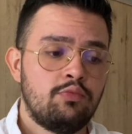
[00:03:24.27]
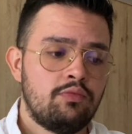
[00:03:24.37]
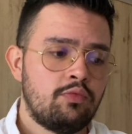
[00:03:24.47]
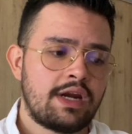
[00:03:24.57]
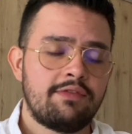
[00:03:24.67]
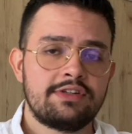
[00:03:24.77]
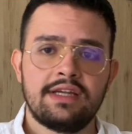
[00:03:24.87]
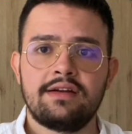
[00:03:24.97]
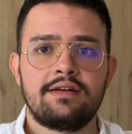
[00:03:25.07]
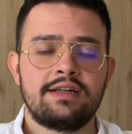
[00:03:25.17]
whatever
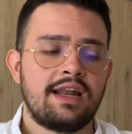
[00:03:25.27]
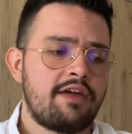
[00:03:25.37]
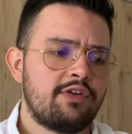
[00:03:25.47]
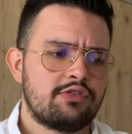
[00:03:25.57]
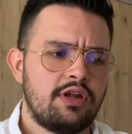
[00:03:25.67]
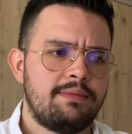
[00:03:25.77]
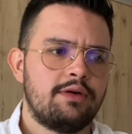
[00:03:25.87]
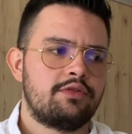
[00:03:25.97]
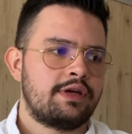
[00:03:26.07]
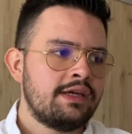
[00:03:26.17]
their life was all
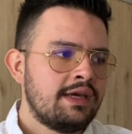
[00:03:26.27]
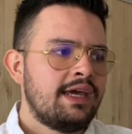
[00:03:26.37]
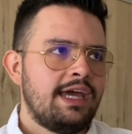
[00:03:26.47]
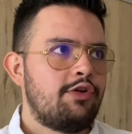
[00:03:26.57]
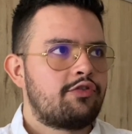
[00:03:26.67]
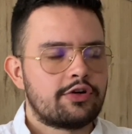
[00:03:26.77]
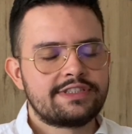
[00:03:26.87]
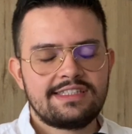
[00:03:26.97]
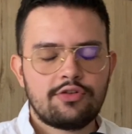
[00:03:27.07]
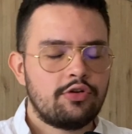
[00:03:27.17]
about, okay? And of course,
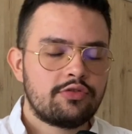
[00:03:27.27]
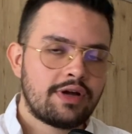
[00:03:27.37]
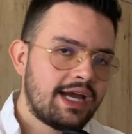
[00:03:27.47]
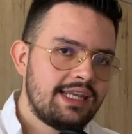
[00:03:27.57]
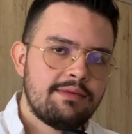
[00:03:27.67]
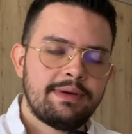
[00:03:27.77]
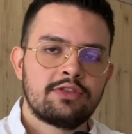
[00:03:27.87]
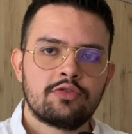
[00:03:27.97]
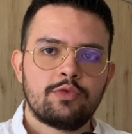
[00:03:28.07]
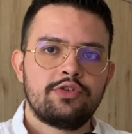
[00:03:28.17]
this is going to highly
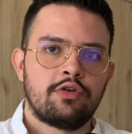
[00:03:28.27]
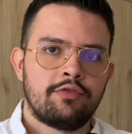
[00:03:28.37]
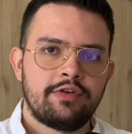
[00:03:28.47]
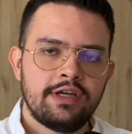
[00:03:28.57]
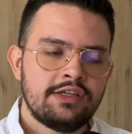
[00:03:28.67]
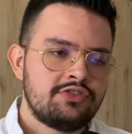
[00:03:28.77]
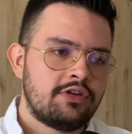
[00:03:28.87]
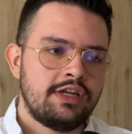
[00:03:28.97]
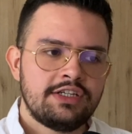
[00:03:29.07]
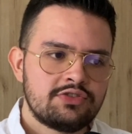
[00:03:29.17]
depend on what your offer is, your
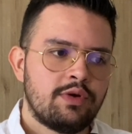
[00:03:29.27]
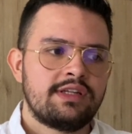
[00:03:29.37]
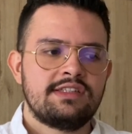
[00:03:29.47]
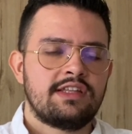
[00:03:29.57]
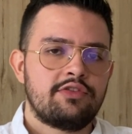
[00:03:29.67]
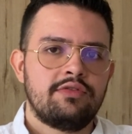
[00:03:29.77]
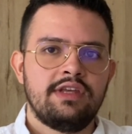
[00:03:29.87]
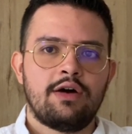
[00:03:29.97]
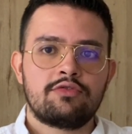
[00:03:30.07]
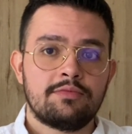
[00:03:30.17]
niche, what is it that the
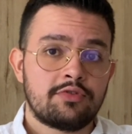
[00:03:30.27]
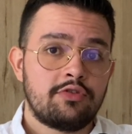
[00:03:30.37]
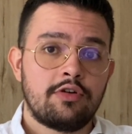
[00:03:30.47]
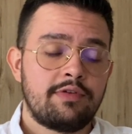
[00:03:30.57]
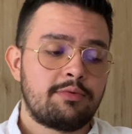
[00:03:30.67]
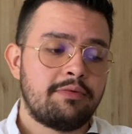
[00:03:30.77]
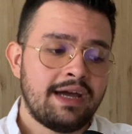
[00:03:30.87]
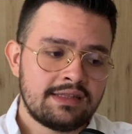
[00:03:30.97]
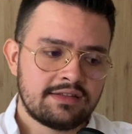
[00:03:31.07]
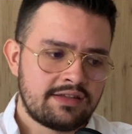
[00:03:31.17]
outcomes of your offer
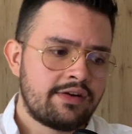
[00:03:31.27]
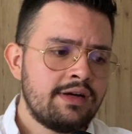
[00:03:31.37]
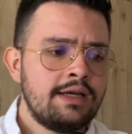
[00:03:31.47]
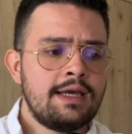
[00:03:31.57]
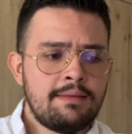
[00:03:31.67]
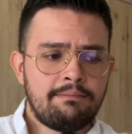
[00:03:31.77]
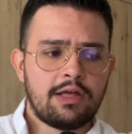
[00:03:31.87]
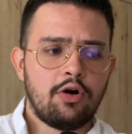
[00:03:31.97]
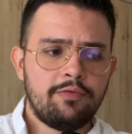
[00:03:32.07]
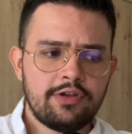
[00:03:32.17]
provide, etc. But
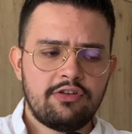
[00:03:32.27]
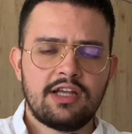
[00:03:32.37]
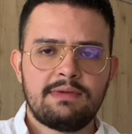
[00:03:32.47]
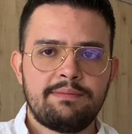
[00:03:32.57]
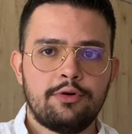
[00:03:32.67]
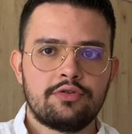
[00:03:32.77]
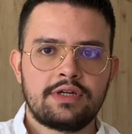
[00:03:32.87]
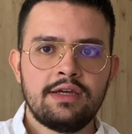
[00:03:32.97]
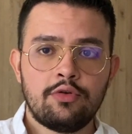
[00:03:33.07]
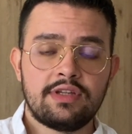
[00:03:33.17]
hopefully you get my point,
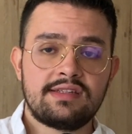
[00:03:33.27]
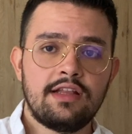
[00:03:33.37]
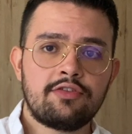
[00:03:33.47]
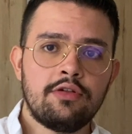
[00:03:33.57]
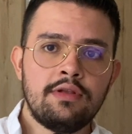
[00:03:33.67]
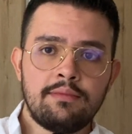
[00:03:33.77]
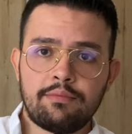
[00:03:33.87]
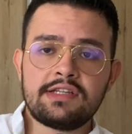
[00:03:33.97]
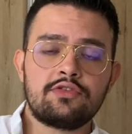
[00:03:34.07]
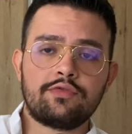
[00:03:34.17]
okay? On the sales call,
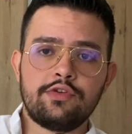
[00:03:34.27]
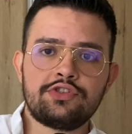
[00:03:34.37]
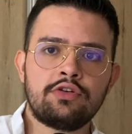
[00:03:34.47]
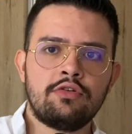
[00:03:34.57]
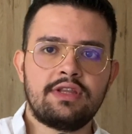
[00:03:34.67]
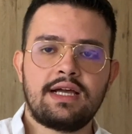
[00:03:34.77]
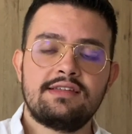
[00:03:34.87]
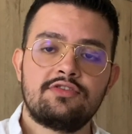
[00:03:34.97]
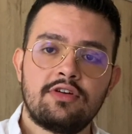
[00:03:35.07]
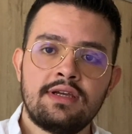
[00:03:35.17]
present to future. On the
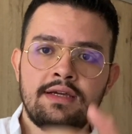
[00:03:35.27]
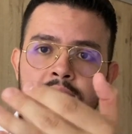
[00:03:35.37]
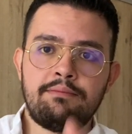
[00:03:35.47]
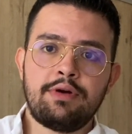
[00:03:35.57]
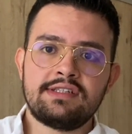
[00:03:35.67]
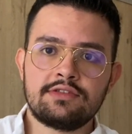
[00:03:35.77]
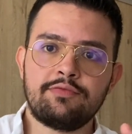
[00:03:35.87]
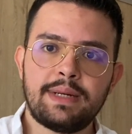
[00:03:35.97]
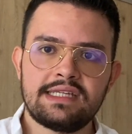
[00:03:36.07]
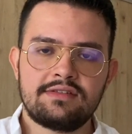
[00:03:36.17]
case study, present to
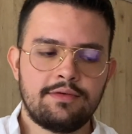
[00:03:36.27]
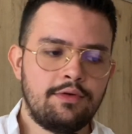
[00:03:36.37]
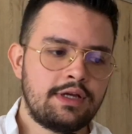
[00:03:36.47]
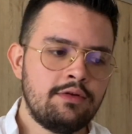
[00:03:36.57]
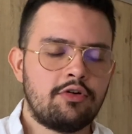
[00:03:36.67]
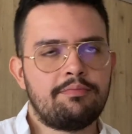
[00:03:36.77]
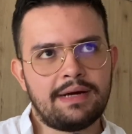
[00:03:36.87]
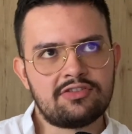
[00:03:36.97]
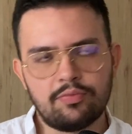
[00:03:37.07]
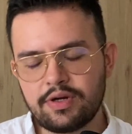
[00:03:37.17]
past, okay? Or
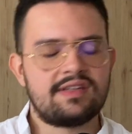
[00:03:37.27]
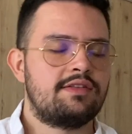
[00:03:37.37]
past to present,